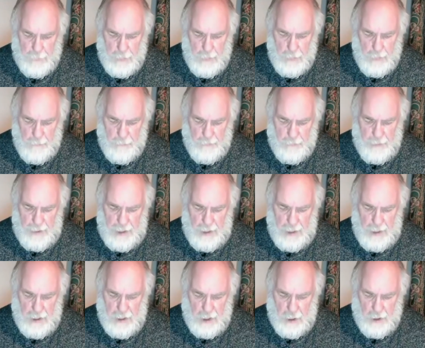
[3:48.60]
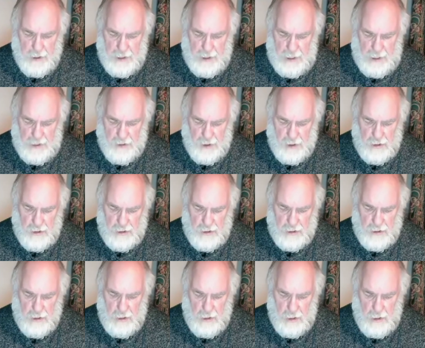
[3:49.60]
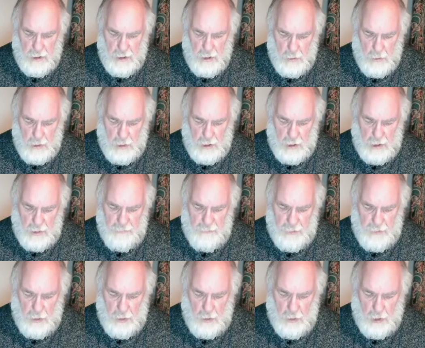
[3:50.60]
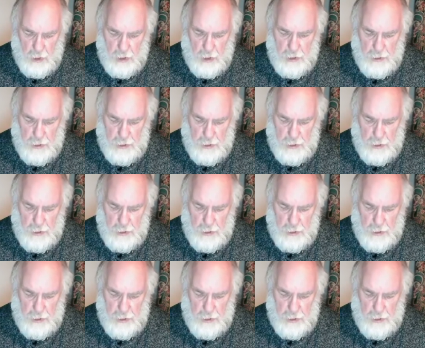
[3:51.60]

for they are God's agents working for your good.